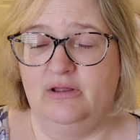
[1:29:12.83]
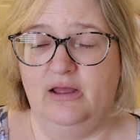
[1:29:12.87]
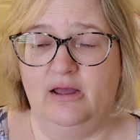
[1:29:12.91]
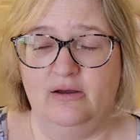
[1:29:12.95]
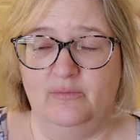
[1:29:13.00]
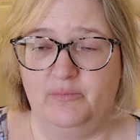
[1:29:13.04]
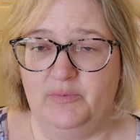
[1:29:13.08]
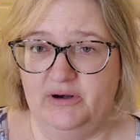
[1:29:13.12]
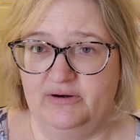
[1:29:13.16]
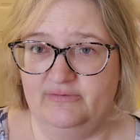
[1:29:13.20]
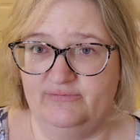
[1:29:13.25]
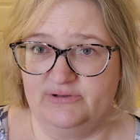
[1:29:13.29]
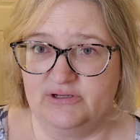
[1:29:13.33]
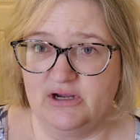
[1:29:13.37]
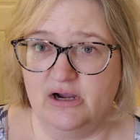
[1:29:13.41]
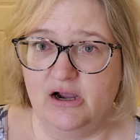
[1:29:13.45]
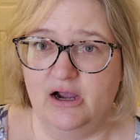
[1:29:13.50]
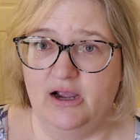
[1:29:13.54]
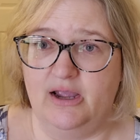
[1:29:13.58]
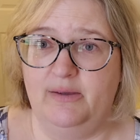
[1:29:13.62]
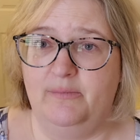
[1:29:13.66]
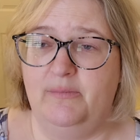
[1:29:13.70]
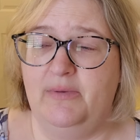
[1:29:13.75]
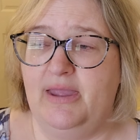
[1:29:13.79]
a bit of
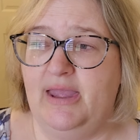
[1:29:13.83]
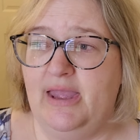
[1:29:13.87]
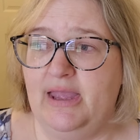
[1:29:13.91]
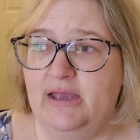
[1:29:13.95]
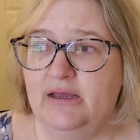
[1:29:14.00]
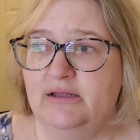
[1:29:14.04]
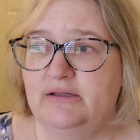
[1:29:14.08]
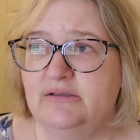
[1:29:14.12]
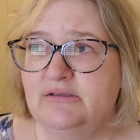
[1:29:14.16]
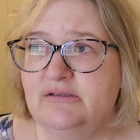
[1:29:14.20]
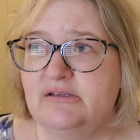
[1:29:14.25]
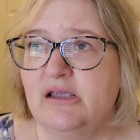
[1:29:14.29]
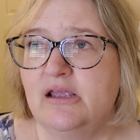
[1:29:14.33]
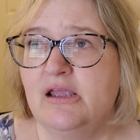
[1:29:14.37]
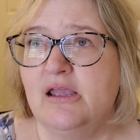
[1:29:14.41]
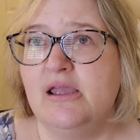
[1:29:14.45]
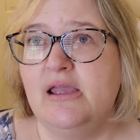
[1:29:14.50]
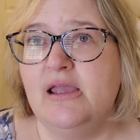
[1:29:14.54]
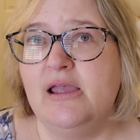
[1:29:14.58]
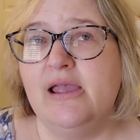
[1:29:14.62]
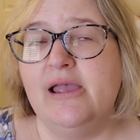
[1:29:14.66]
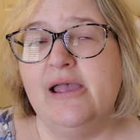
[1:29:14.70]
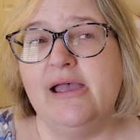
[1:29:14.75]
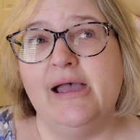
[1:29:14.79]
time and
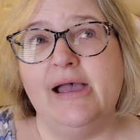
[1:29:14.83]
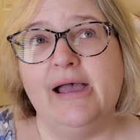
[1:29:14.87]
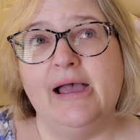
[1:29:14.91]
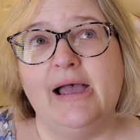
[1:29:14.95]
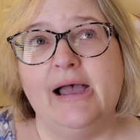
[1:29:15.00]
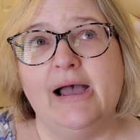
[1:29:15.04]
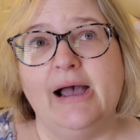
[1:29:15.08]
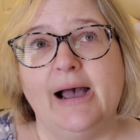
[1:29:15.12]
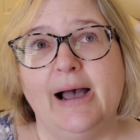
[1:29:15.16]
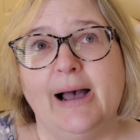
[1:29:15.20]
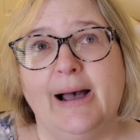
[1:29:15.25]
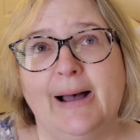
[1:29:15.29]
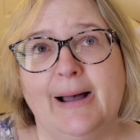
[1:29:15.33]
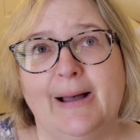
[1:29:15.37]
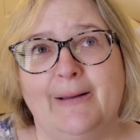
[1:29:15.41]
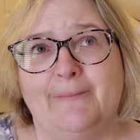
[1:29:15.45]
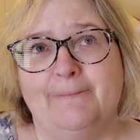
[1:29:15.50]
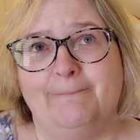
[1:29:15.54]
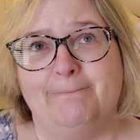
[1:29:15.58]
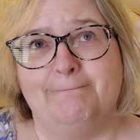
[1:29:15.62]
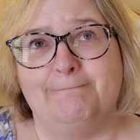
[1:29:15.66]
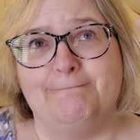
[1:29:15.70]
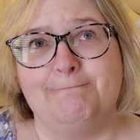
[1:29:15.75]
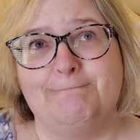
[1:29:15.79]

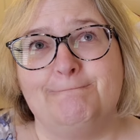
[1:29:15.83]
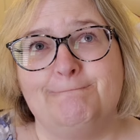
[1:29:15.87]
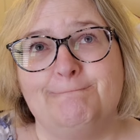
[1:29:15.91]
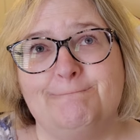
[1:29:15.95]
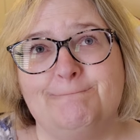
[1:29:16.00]
um,